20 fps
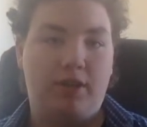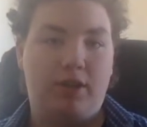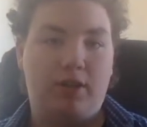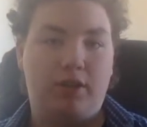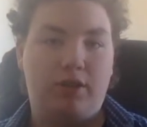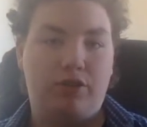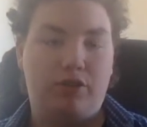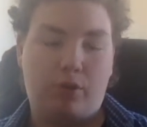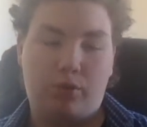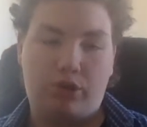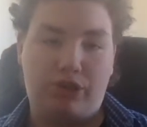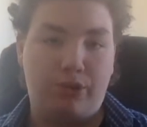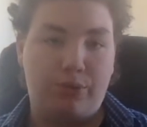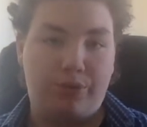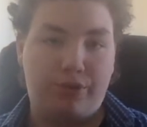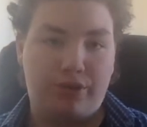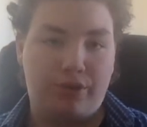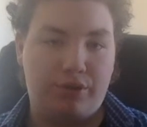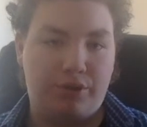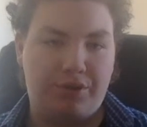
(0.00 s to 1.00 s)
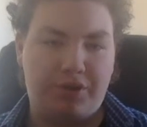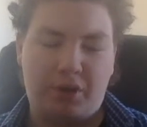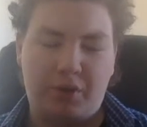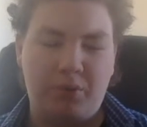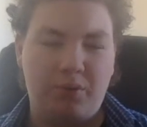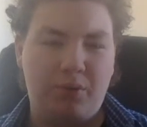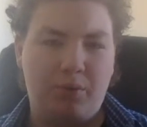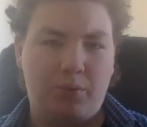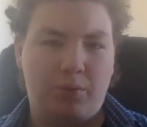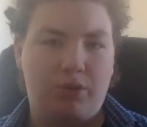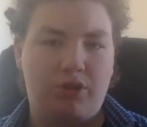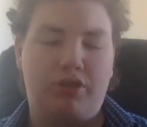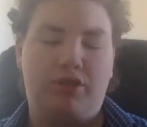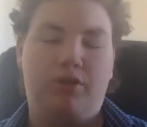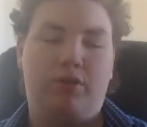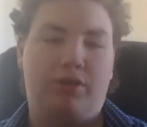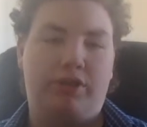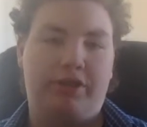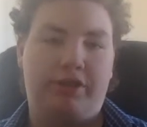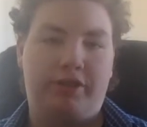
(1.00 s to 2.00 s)
So you don't want
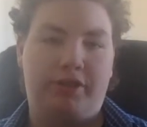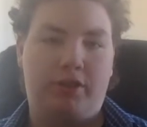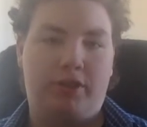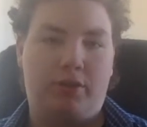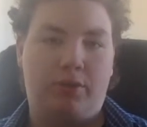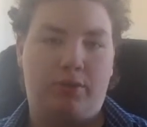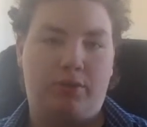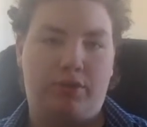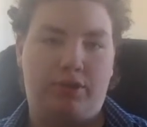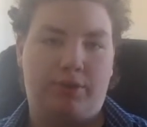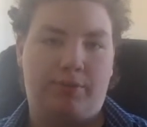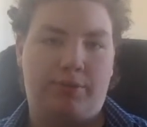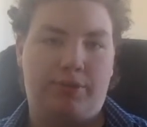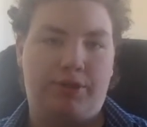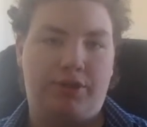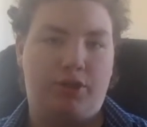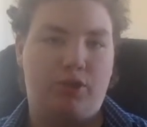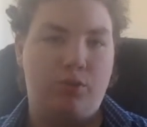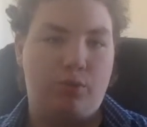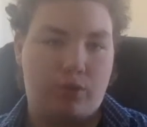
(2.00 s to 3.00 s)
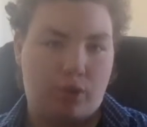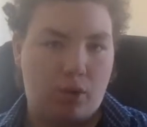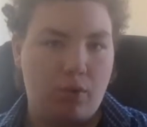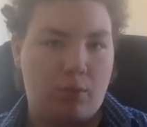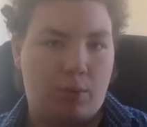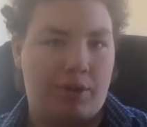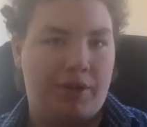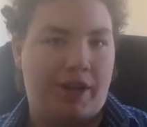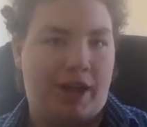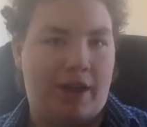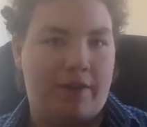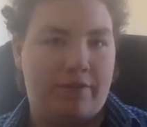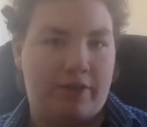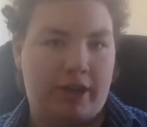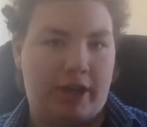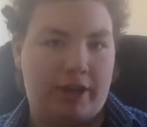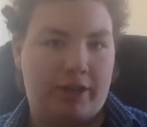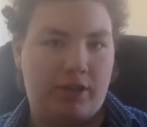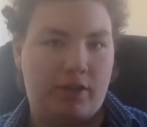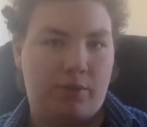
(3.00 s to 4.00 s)
to listen to someone. You don't want to have an
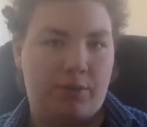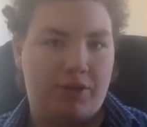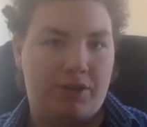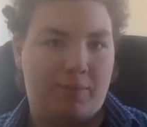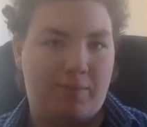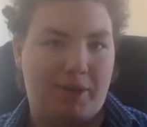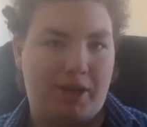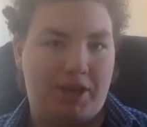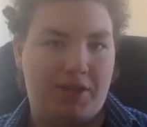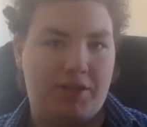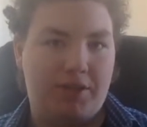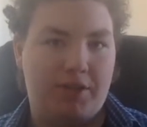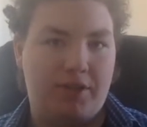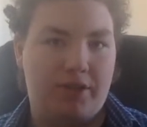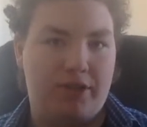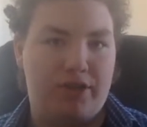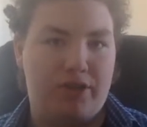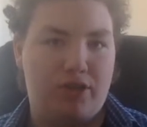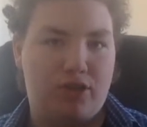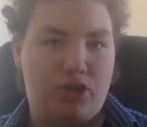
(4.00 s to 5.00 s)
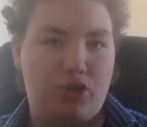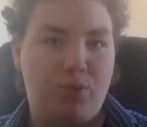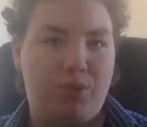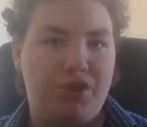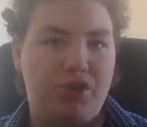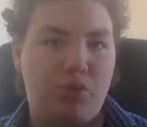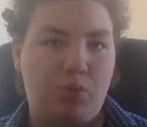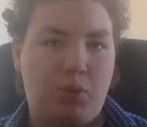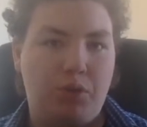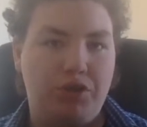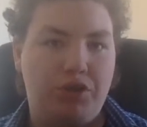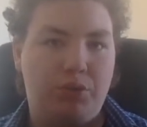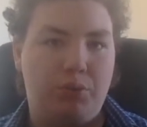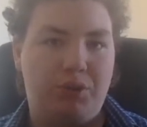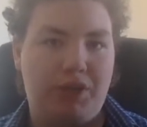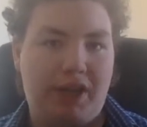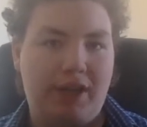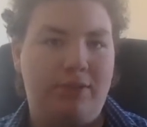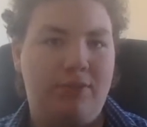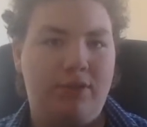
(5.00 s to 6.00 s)
accurate debate. You just want to
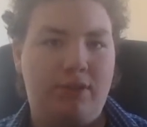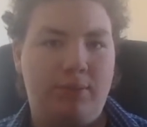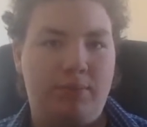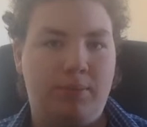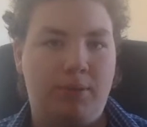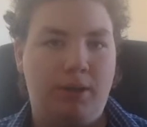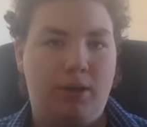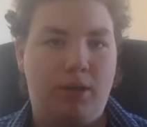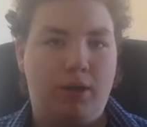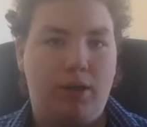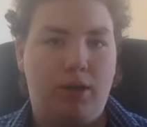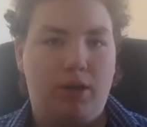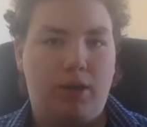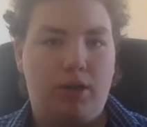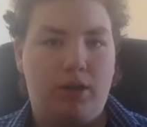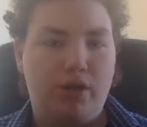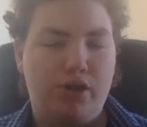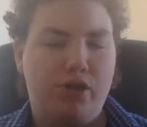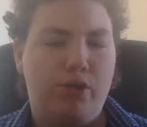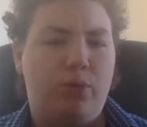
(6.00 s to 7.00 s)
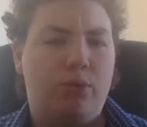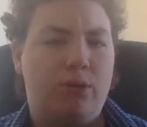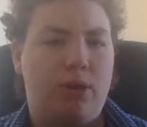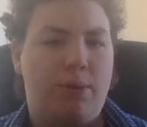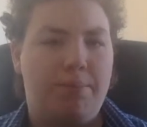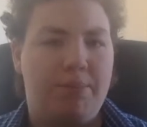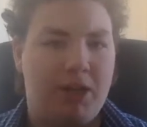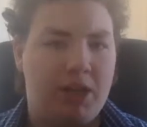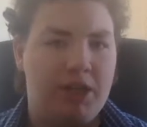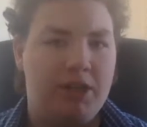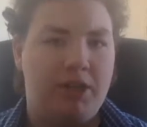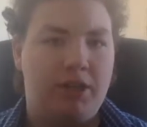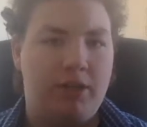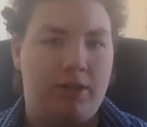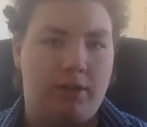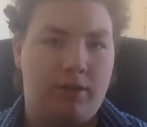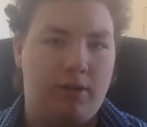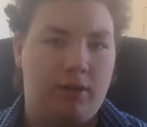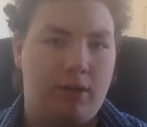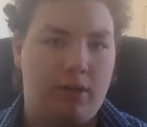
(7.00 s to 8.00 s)
tell them your opinion.